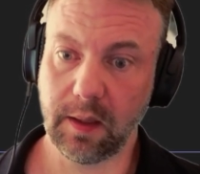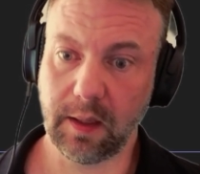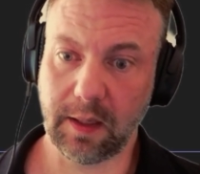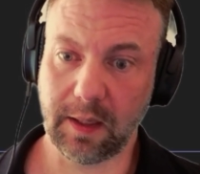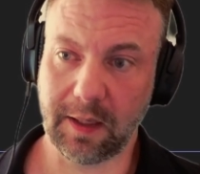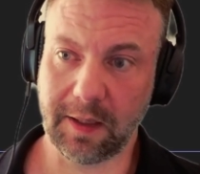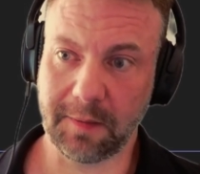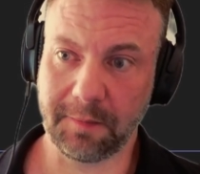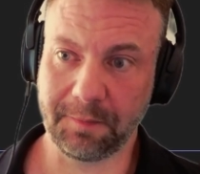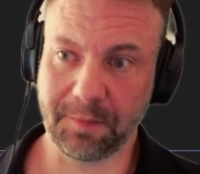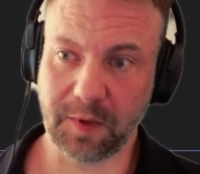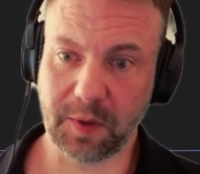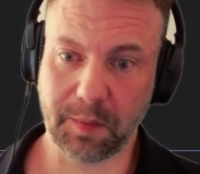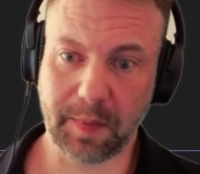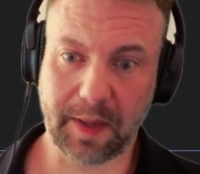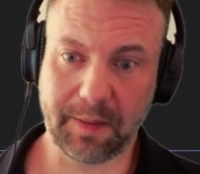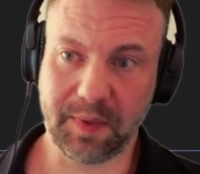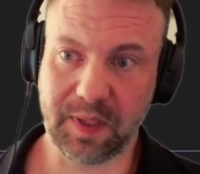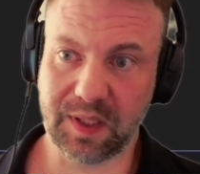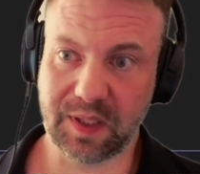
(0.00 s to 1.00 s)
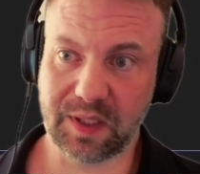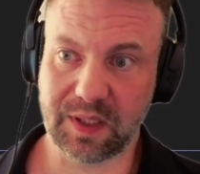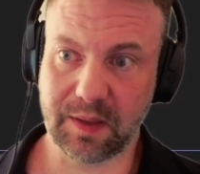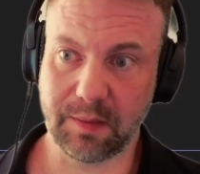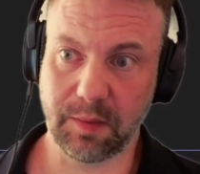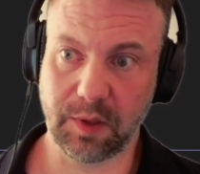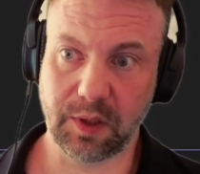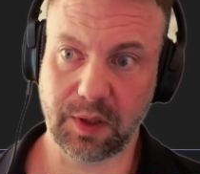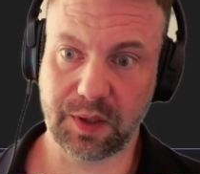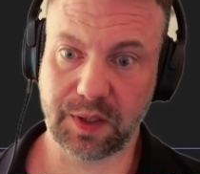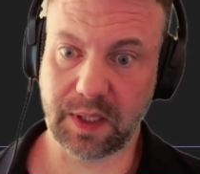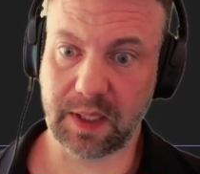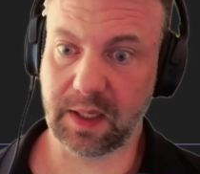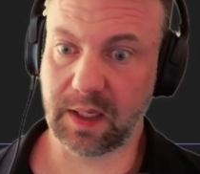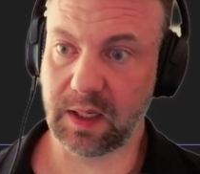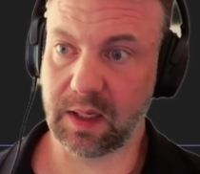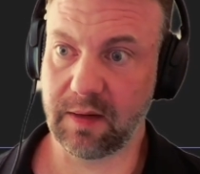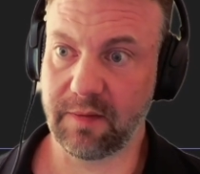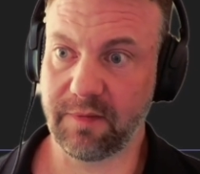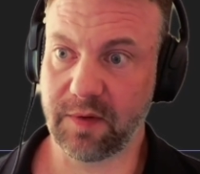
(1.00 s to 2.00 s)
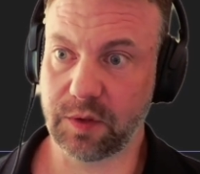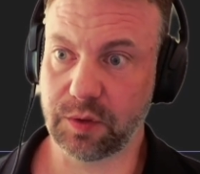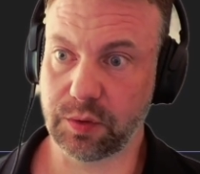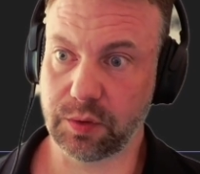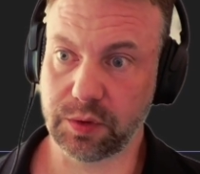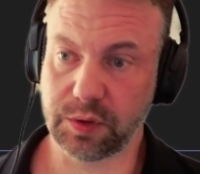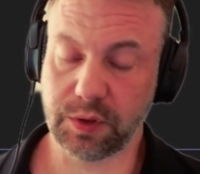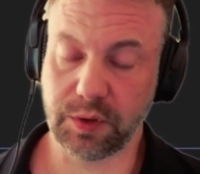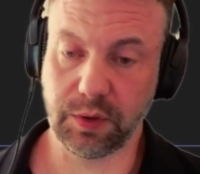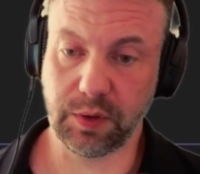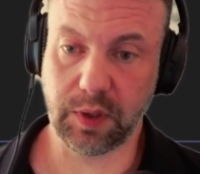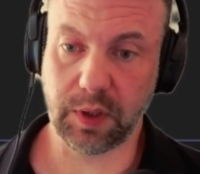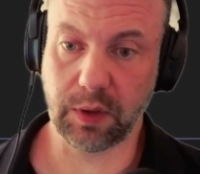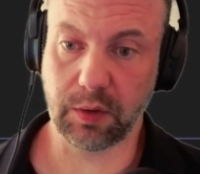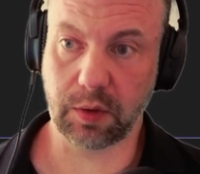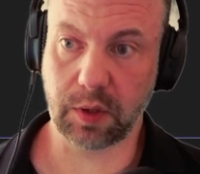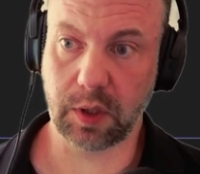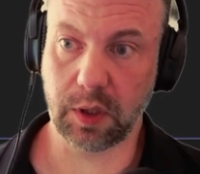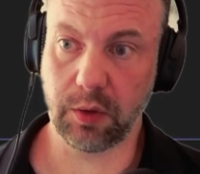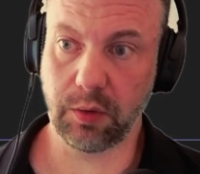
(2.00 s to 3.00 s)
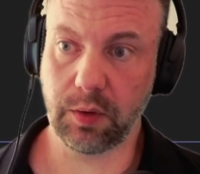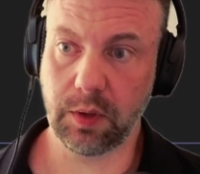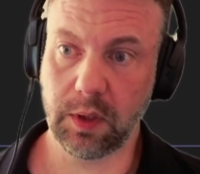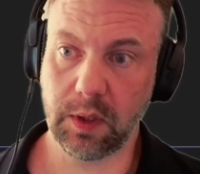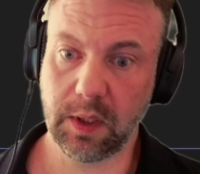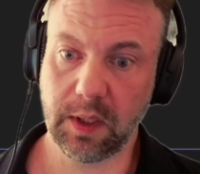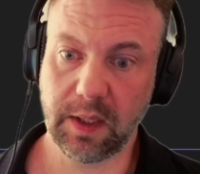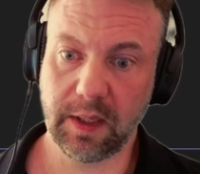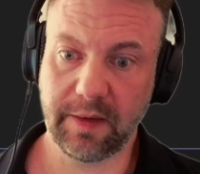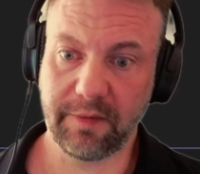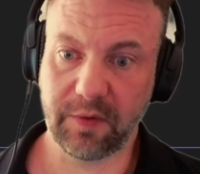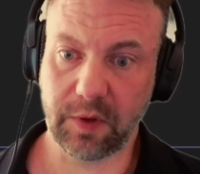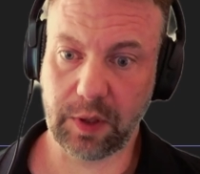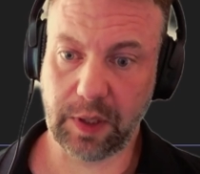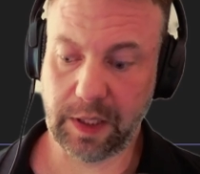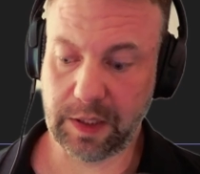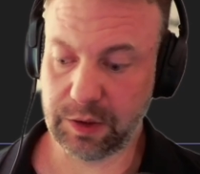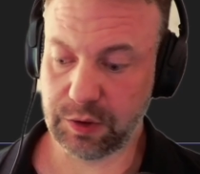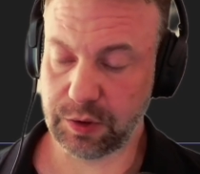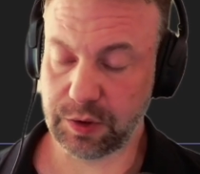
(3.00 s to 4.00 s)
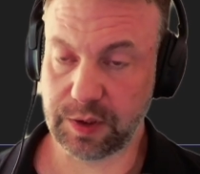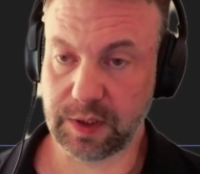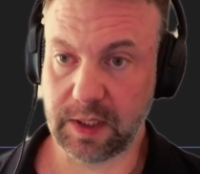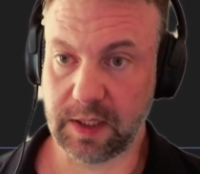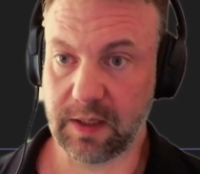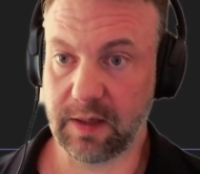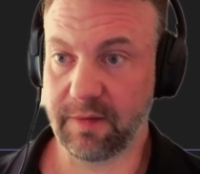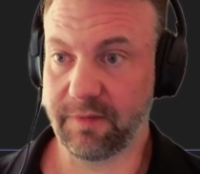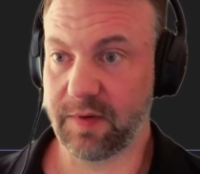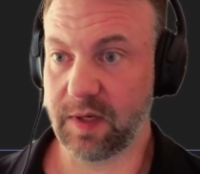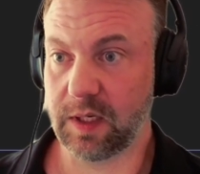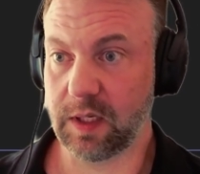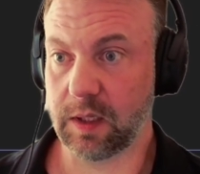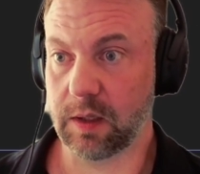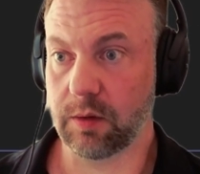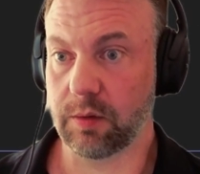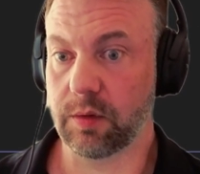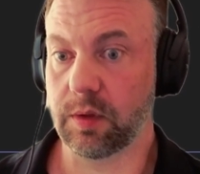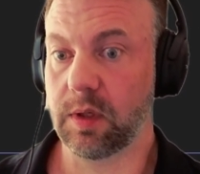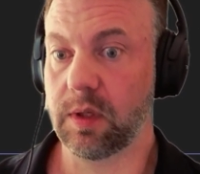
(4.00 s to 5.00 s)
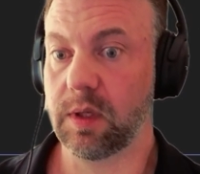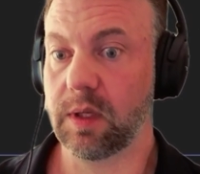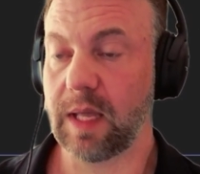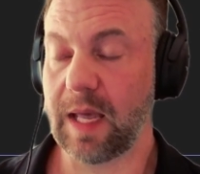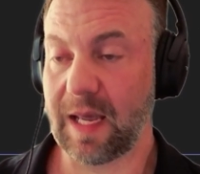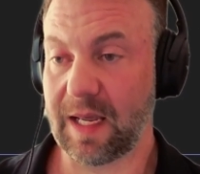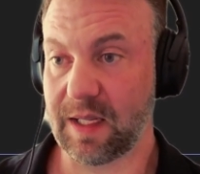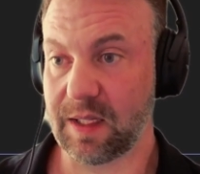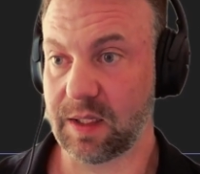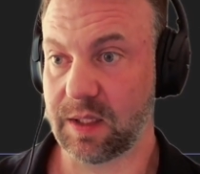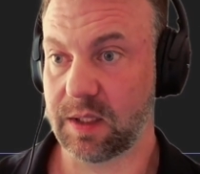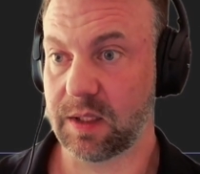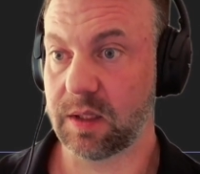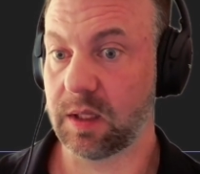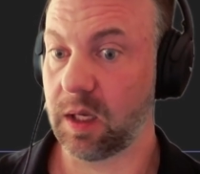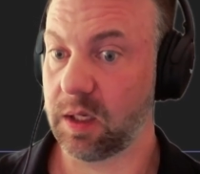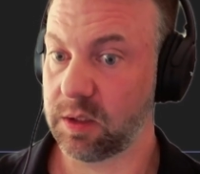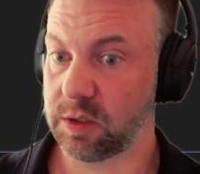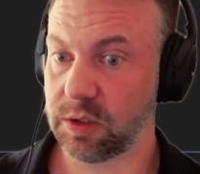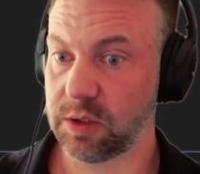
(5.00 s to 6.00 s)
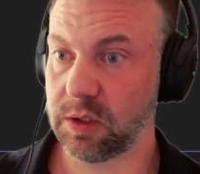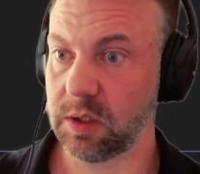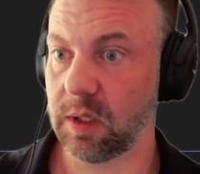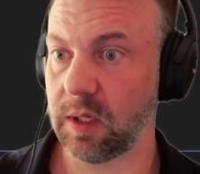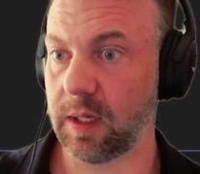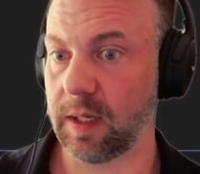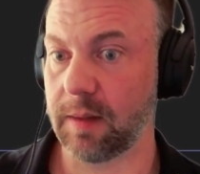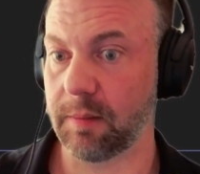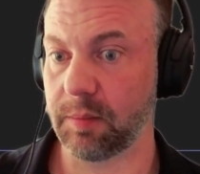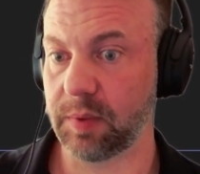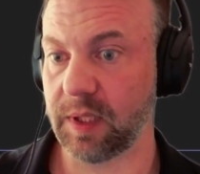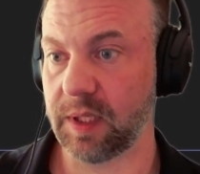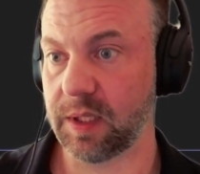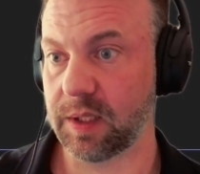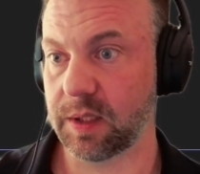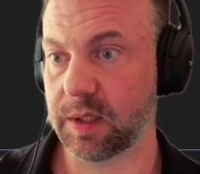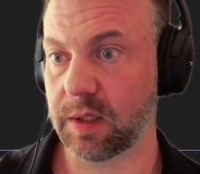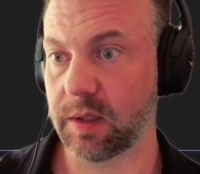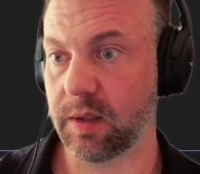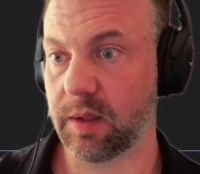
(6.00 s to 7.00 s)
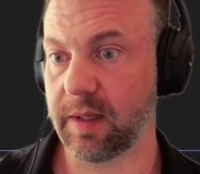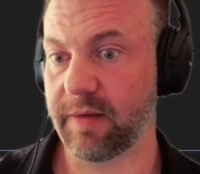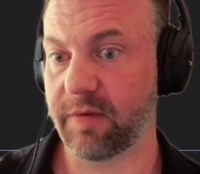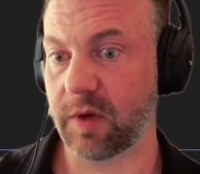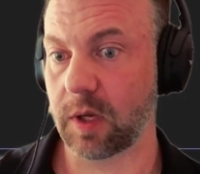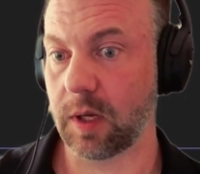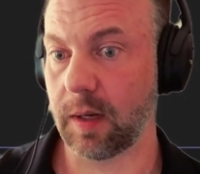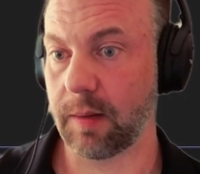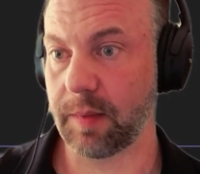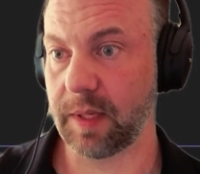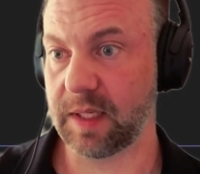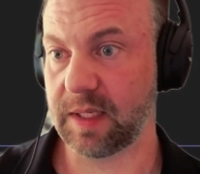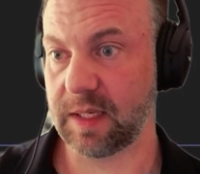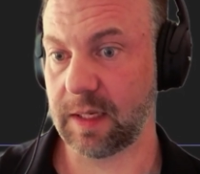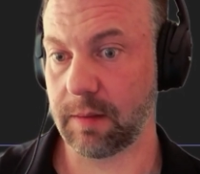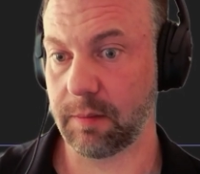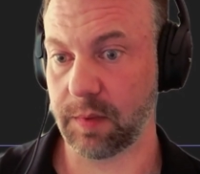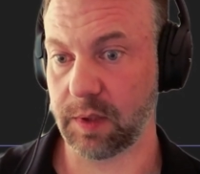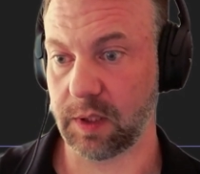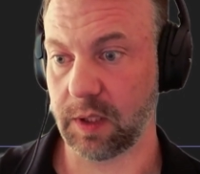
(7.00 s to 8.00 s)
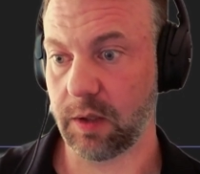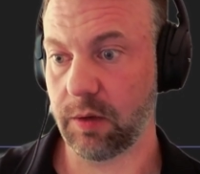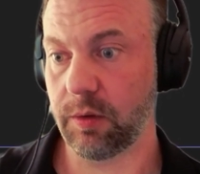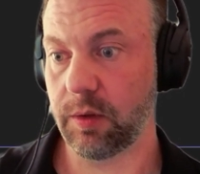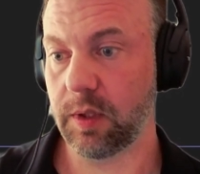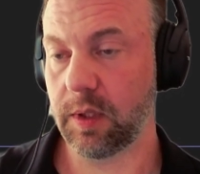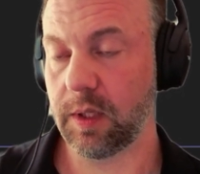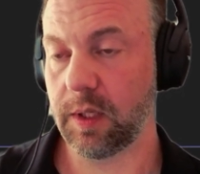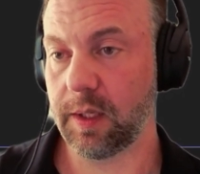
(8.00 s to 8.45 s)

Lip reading: There might be a similar setting in Visual Studio Code. If you're interested in a video as such, please leave a comment down below.